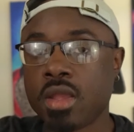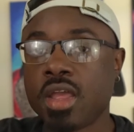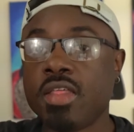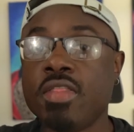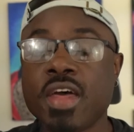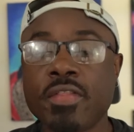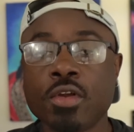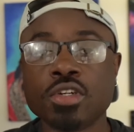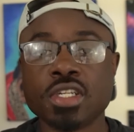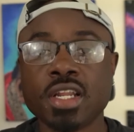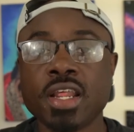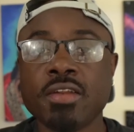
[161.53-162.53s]
and then
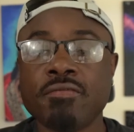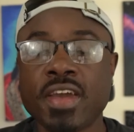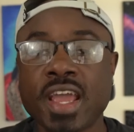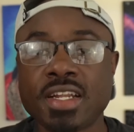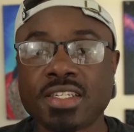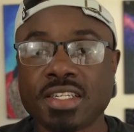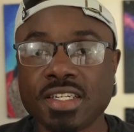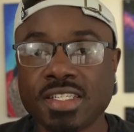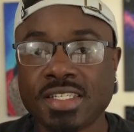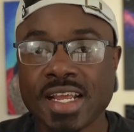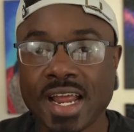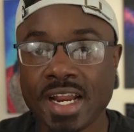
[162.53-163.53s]
there's an advanced
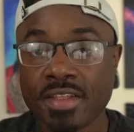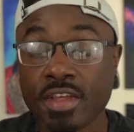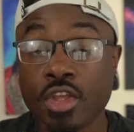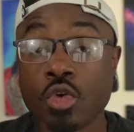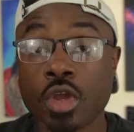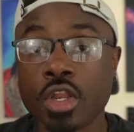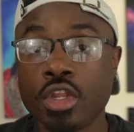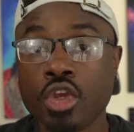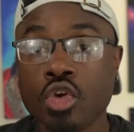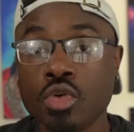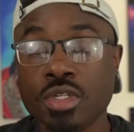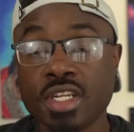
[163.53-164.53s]
setting that you can
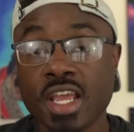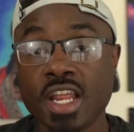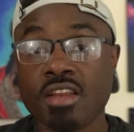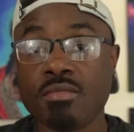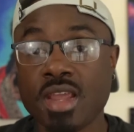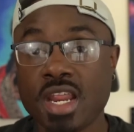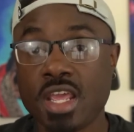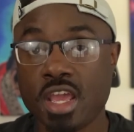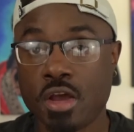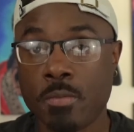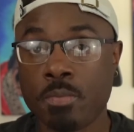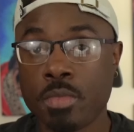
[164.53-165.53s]
use in
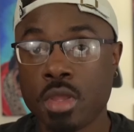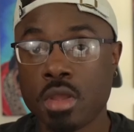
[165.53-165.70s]
Medium